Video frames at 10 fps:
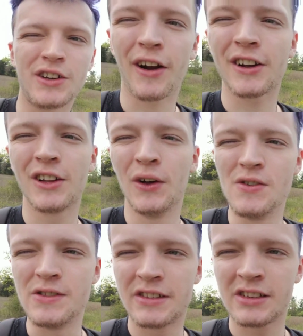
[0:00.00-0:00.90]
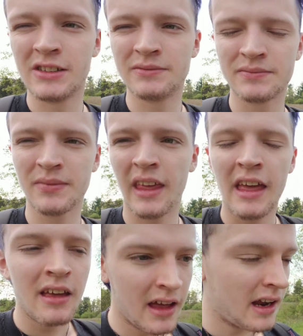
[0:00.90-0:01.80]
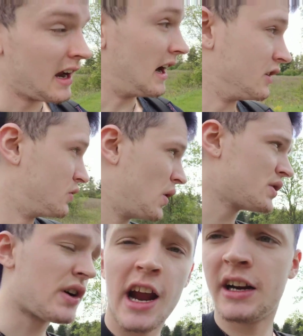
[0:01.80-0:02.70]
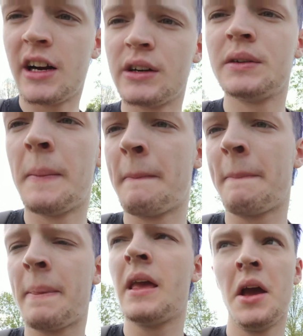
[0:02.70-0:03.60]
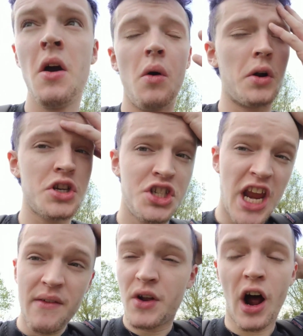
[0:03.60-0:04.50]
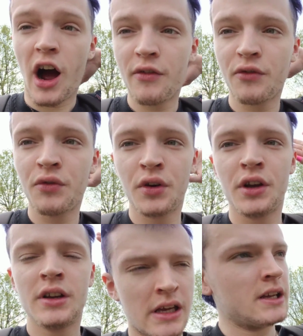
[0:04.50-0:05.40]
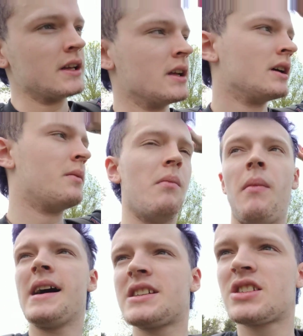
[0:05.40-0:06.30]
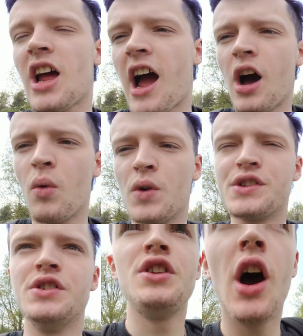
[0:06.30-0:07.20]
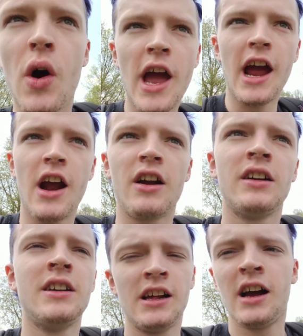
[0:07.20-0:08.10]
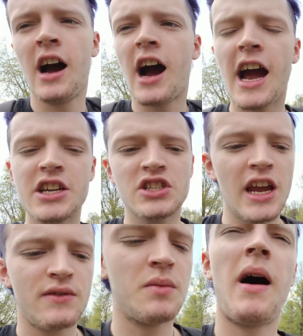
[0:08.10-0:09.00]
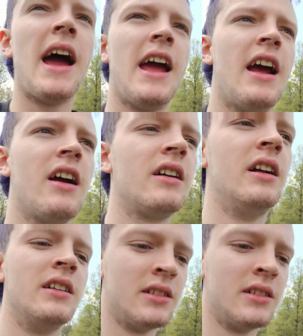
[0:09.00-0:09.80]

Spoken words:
dark clothes and grow your hair out or shave it off. My style was no hair. I shaved my hair.